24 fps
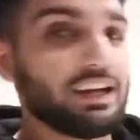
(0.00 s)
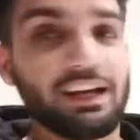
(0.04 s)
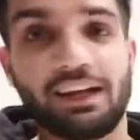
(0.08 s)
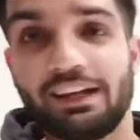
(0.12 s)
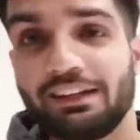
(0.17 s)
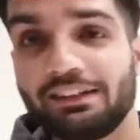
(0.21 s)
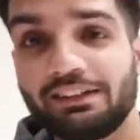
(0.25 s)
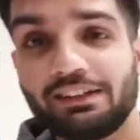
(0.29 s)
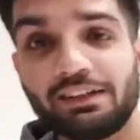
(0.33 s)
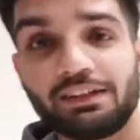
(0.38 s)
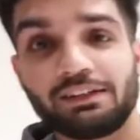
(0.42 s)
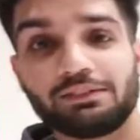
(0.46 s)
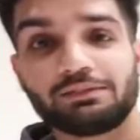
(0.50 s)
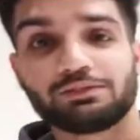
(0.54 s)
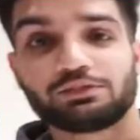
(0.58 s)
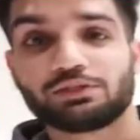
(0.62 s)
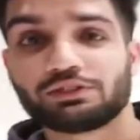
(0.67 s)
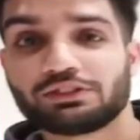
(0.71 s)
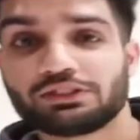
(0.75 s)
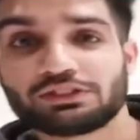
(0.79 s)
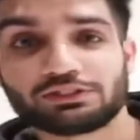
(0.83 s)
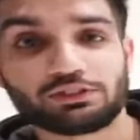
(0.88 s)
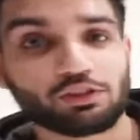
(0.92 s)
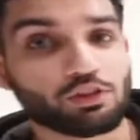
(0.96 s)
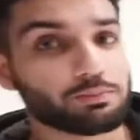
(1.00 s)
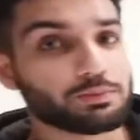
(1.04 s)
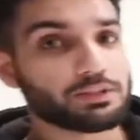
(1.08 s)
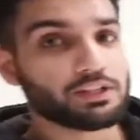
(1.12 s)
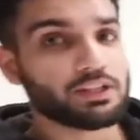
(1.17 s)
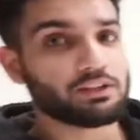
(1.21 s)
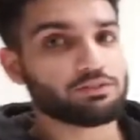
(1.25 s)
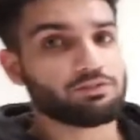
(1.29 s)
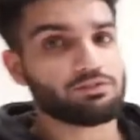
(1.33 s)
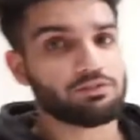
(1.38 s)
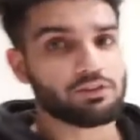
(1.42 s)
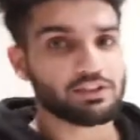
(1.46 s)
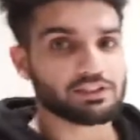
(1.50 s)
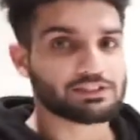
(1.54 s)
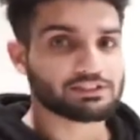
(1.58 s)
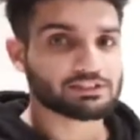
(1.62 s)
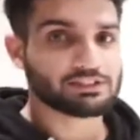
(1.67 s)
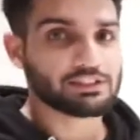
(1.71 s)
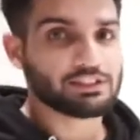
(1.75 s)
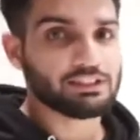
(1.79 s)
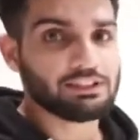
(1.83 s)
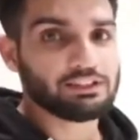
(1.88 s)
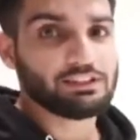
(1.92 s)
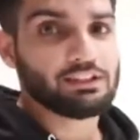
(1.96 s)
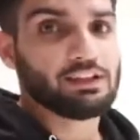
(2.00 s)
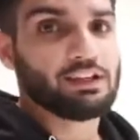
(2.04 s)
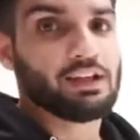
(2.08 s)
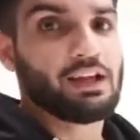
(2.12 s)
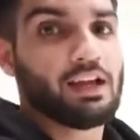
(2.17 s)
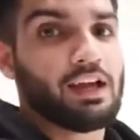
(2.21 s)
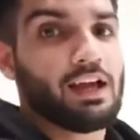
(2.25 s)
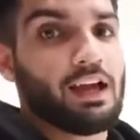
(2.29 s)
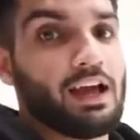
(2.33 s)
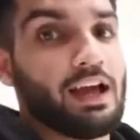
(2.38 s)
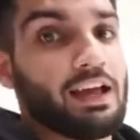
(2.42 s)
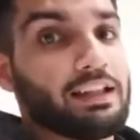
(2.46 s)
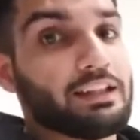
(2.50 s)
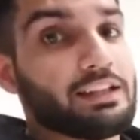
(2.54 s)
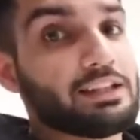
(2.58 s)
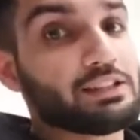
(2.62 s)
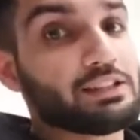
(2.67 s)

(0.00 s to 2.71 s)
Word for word: And yeah, so this is gonna be the first scene and